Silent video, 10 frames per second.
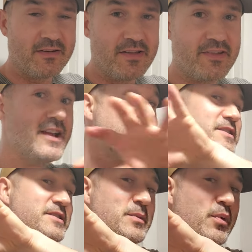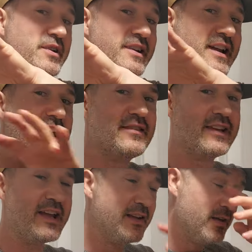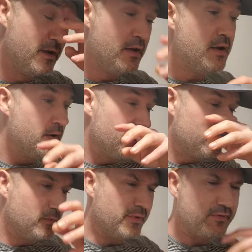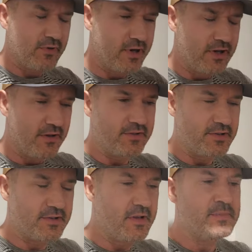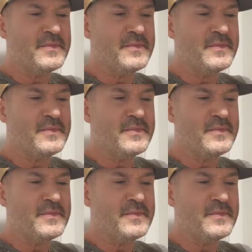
all right the next is abundant anthony we've created all this